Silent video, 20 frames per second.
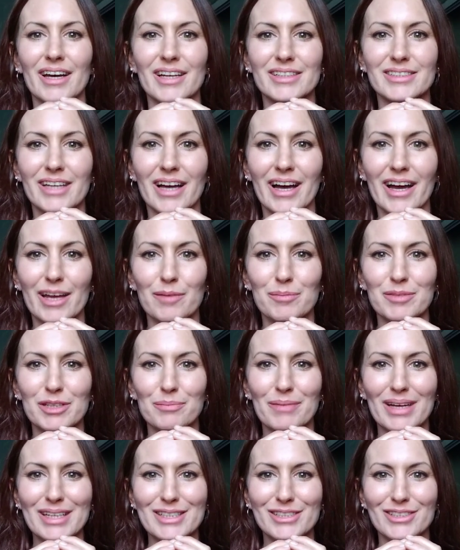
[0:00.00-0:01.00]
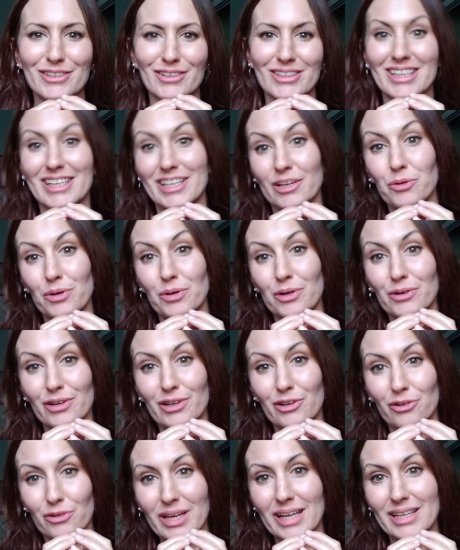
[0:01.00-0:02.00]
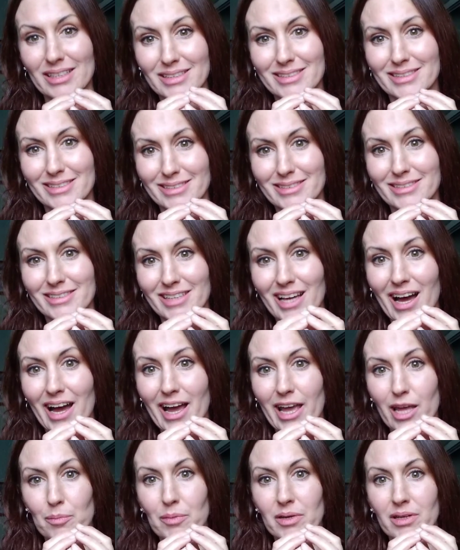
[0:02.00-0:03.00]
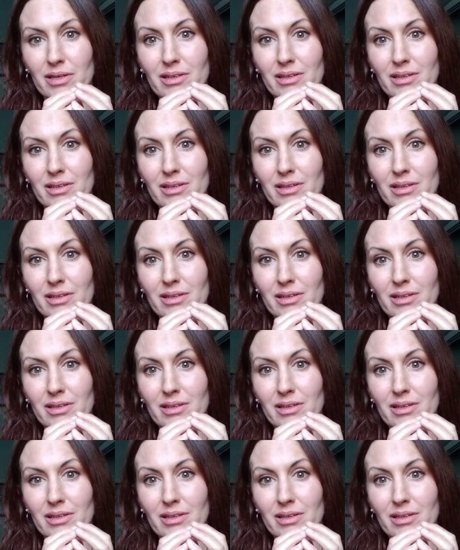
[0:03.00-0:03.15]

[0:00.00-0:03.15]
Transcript: time dimensional, in order to create time,